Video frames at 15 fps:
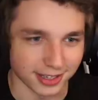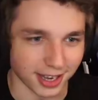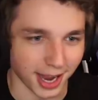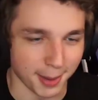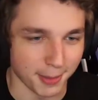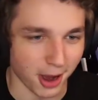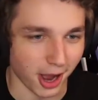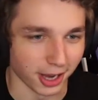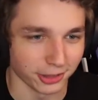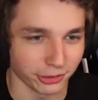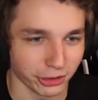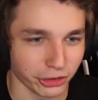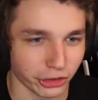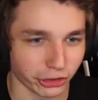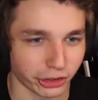I'm
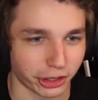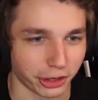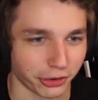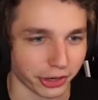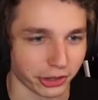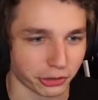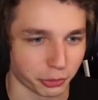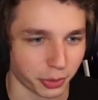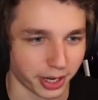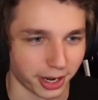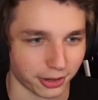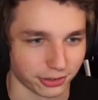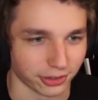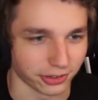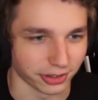honestly just curious what
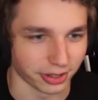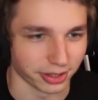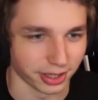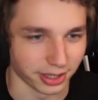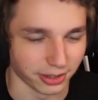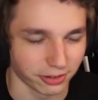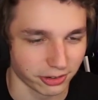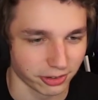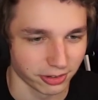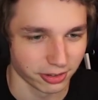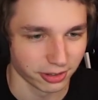else is in this.